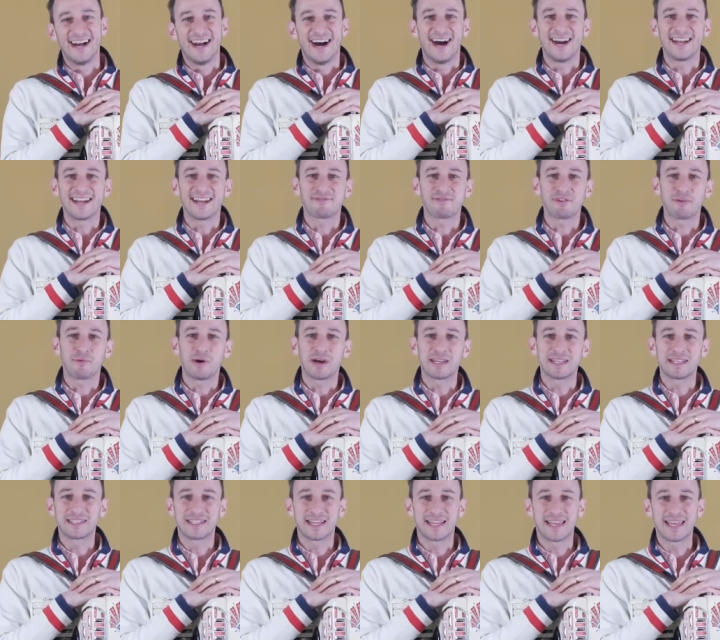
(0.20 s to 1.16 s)
Hi everyone,
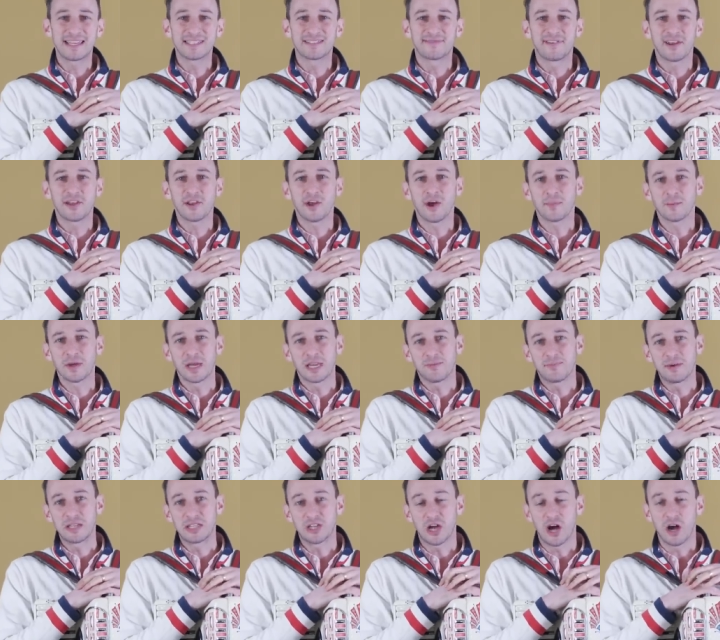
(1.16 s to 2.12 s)
in today's video I'm going to
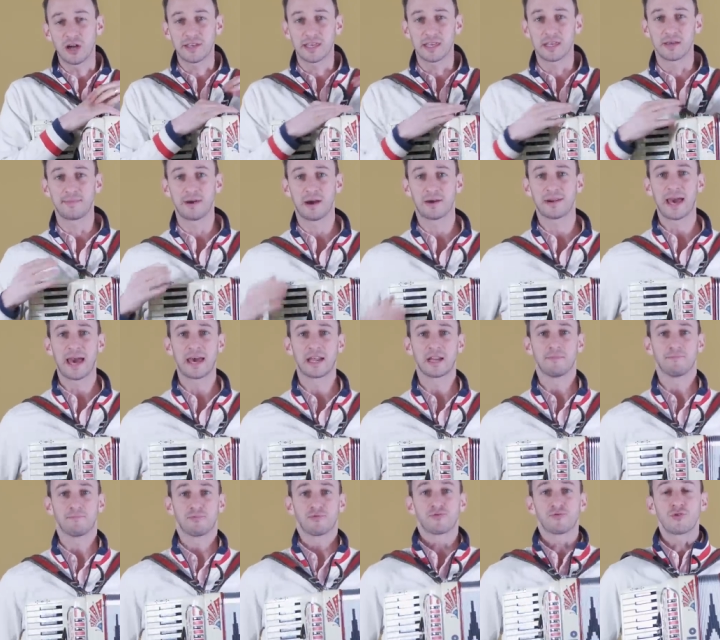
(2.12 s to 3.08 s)
be talking about how to
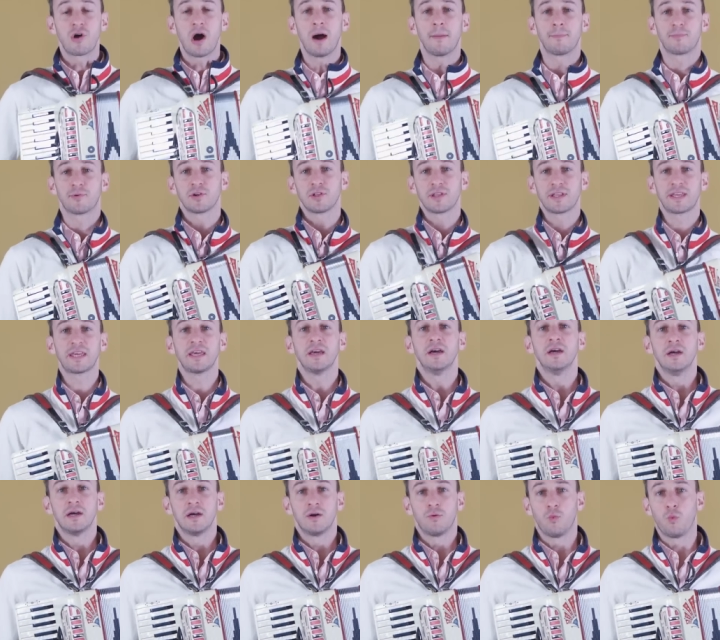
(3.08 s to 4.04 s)
properly
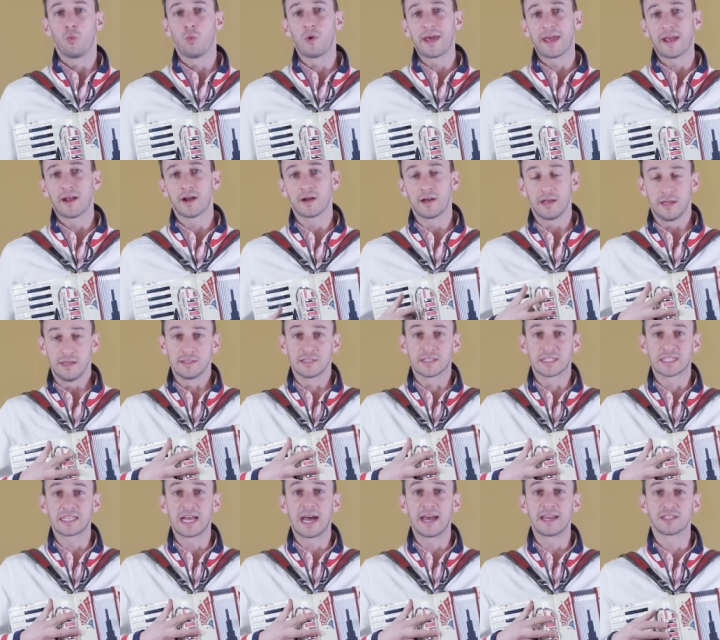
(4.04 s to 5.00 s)
wear and
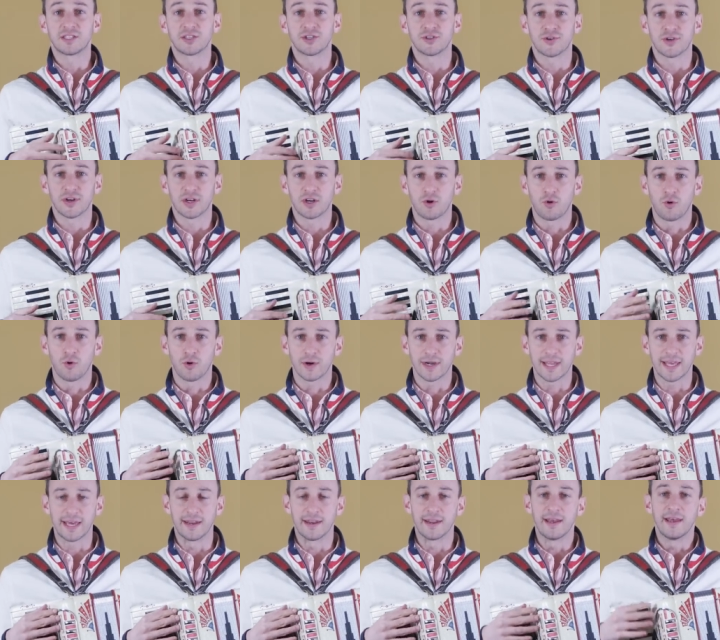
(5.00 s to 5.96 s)
size your
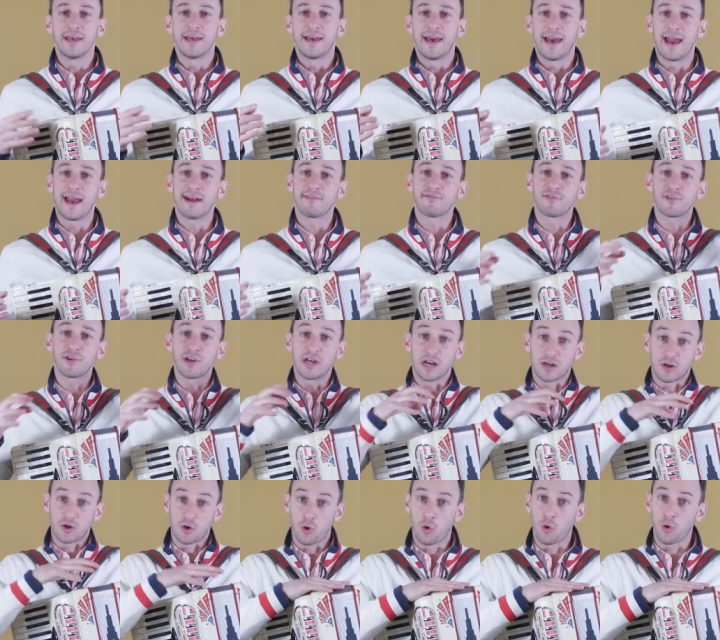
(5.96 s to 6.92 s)
accordion. Every
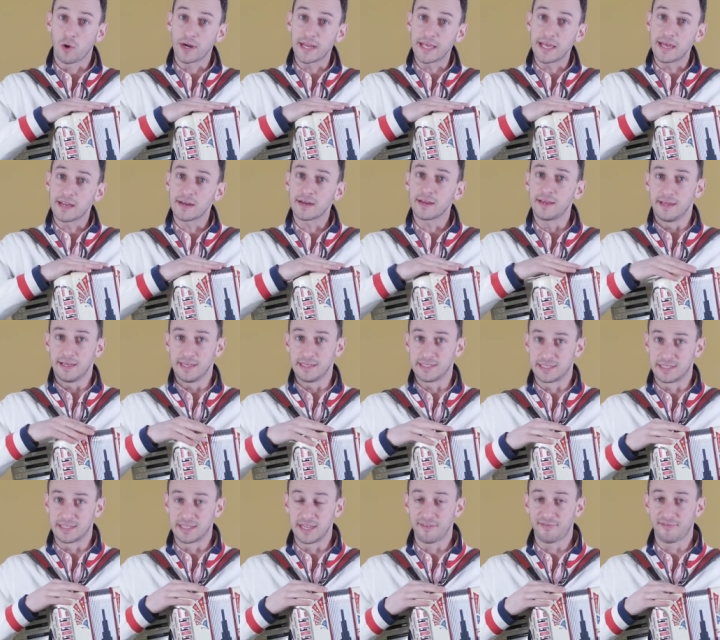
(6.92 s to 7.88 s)
accordion
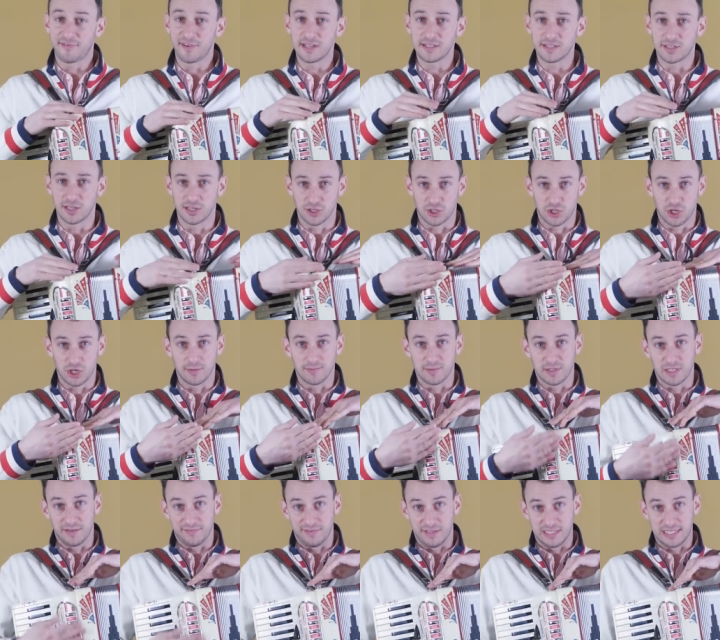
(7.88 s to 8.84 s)
is different in
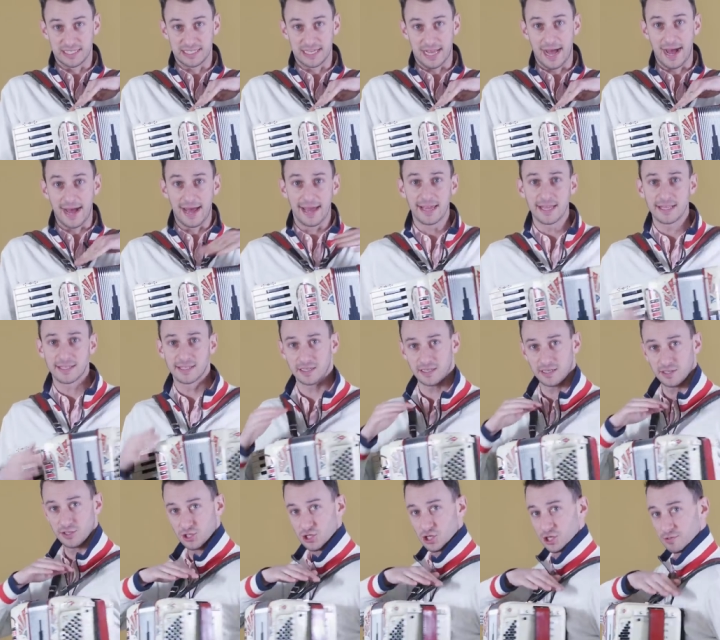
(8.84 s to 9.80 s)
terms of its height and
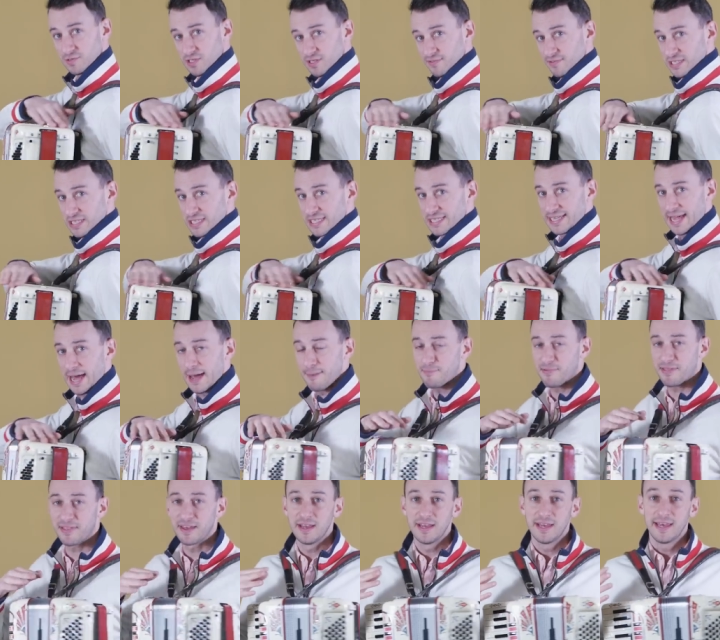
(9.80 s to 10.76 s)
in terms of its
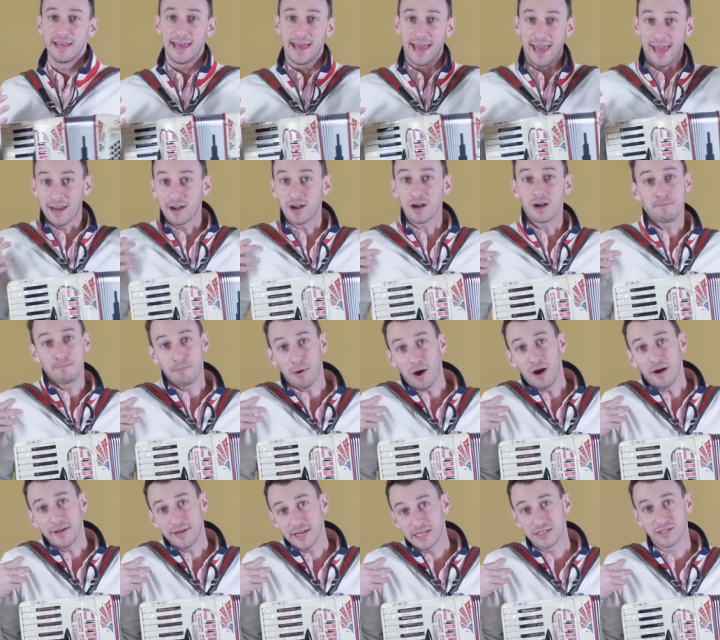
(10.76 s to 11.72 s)
depth, and our
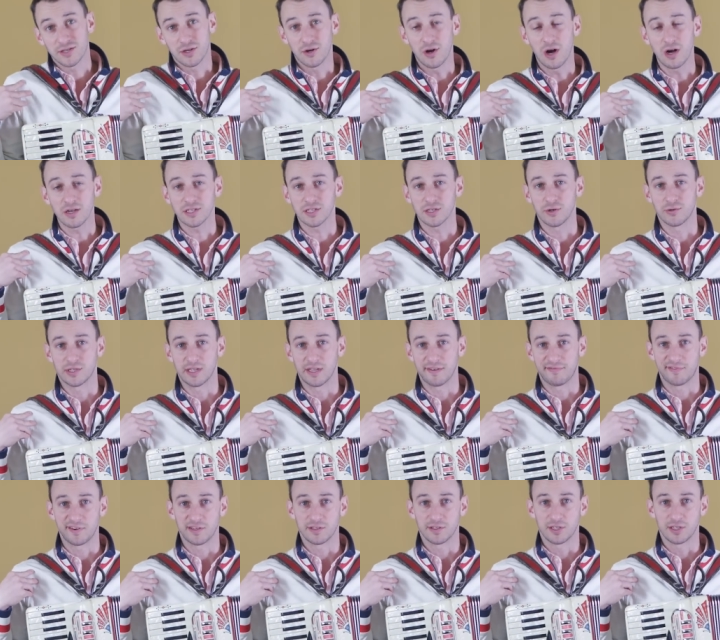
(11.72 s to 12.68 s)
bodies are also
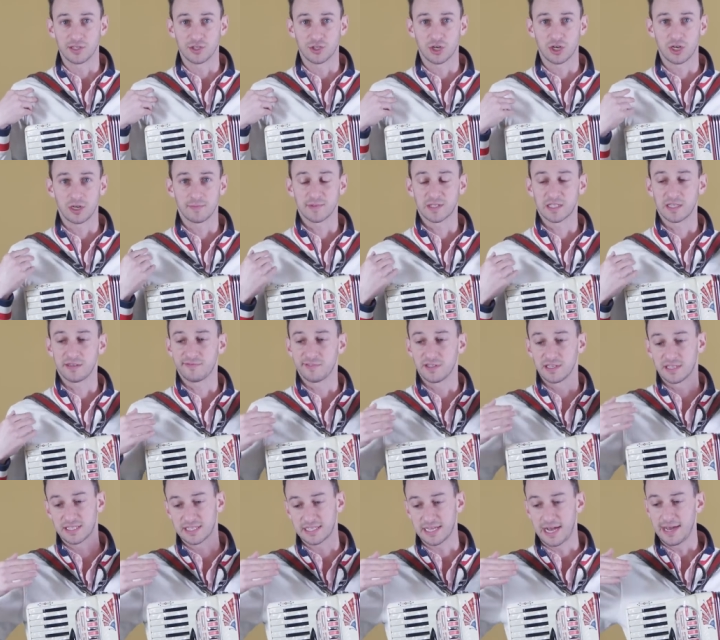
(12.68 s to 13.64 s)
different in terms of the
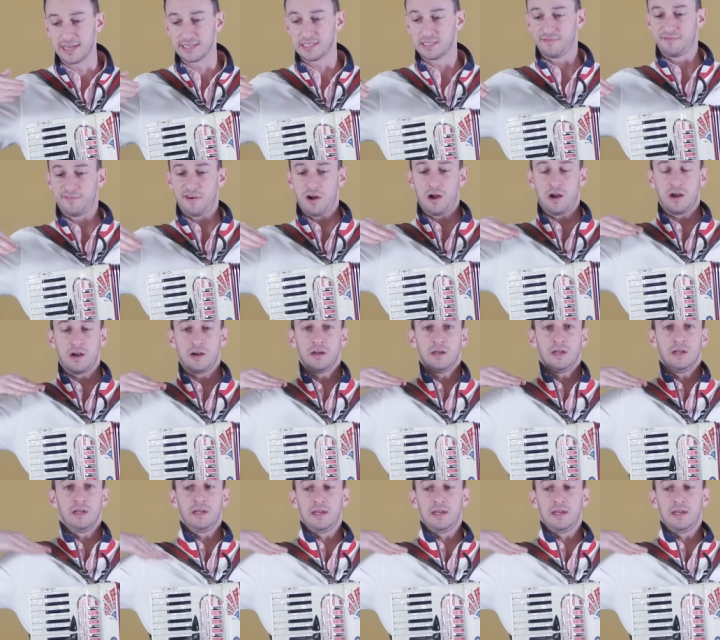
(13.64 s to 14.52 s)
size of our